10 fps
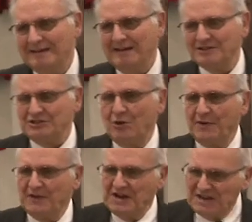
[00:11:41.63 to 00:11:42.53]
There's
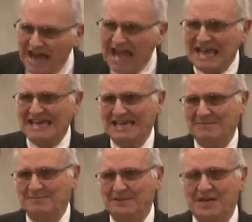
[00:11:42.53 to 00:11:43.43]
no other
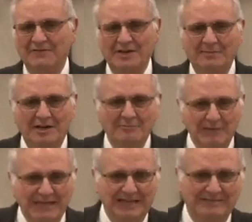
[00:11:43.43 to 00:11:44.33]
name given among
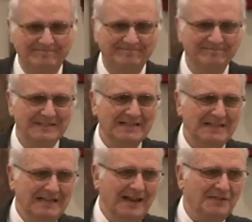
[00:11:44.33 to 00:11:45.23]
men.
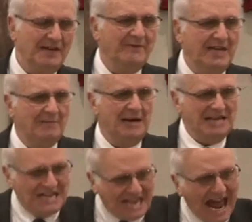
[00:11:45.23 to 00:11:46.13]
He hath given him a
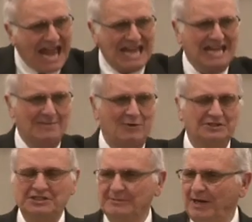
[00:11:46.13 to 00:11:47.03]
name
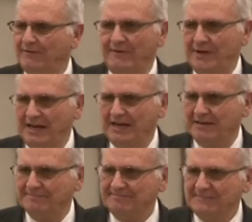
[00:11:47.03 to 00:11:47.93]
which is above every
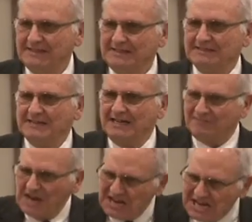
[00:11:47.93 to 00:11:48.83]
name, that
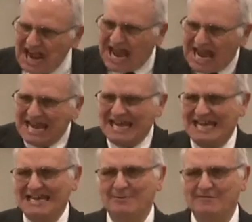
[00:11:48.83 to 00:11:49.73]
at the
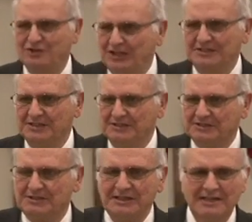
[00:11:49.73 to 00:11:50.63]
name of
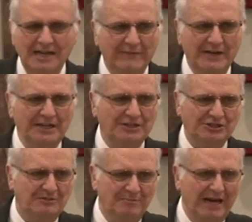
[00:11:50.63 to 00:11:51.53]
Jesus every knee
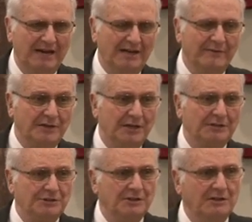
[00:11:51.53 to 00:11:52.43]
should bow and every
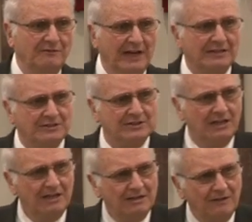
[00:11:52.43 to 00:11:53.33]
tongue should
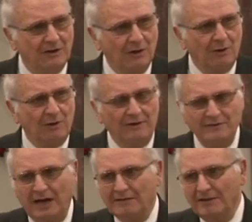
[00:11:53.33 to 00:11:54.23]
confess to the glory
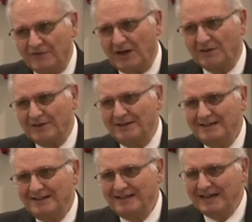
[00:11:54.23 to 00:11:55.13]
of God the Father.
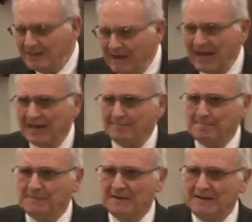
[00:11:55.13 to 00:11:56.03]
Amen.